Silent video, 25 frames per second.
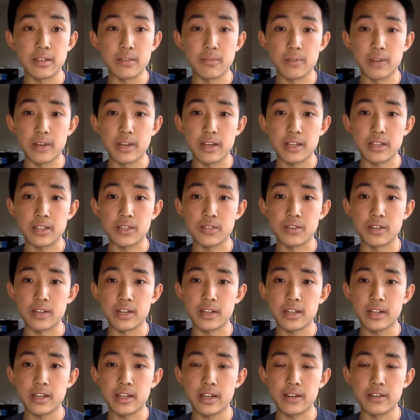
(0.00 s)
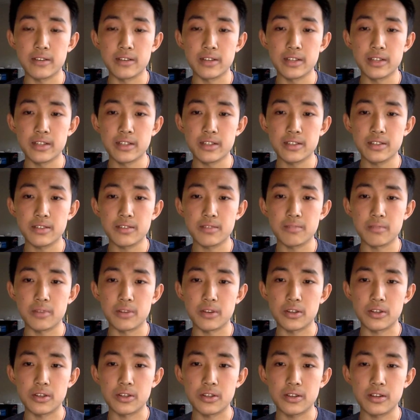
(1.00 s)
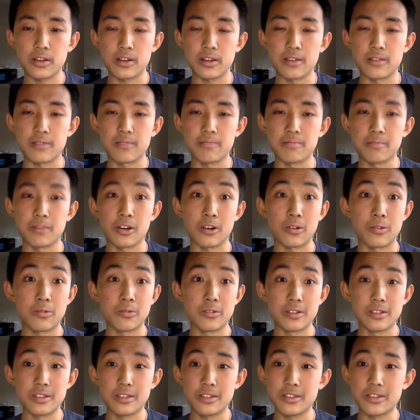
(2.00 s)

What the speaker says: YX09 Aerius Mark 1.